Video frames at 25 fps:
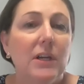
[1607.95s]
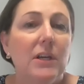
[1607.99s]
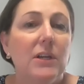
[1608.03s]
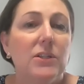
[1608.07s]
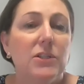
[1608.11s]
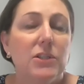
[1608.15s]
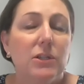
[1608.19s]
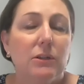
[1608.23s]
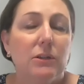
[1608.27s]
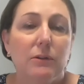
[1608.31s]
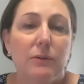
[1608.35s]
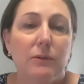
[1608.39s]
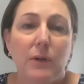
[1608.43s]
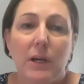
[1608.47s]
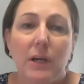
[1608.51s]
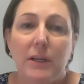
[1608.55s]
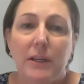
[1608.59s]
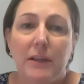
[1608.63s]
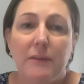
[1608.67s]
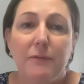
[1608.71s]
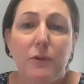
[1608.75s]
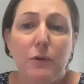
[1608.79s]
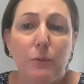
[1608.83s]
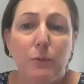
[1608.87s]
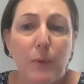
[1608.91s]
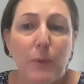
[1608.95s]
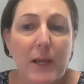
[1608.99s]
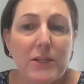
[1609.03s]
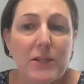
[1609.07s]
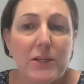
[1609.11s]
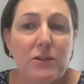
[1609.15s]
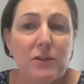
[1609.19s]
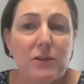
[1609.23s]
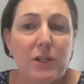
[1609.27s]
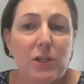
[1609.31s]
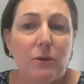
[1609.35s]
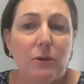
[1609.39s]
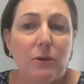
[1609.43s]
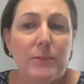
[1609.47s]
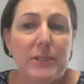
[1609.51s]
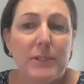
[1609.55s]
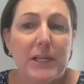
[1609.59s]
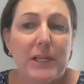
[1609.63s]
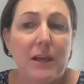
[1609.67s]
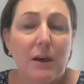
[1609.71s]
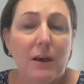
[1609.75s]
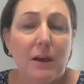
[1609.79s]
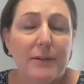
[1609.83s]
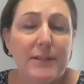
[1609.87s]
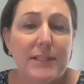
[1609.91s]
So if you went to the
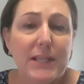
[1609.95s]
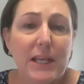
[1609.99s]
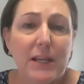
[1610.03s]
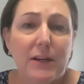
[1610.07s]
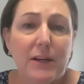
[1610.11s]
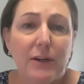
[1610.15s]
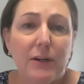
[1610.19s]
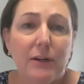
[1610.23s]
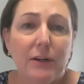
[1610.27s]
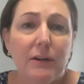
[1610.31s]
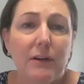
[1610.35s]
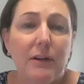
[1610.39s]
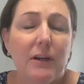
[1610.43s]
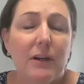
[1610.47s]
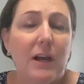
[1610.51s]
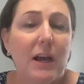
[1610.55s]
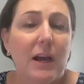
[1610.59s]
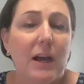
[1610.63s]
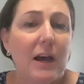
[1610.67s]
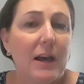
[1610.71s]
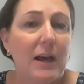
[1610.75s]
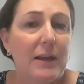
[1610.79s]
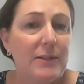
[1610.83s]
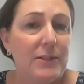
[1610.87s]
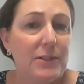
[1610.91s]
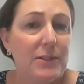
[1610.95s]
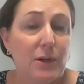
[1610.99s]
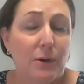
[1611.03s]
UMD Health Center, I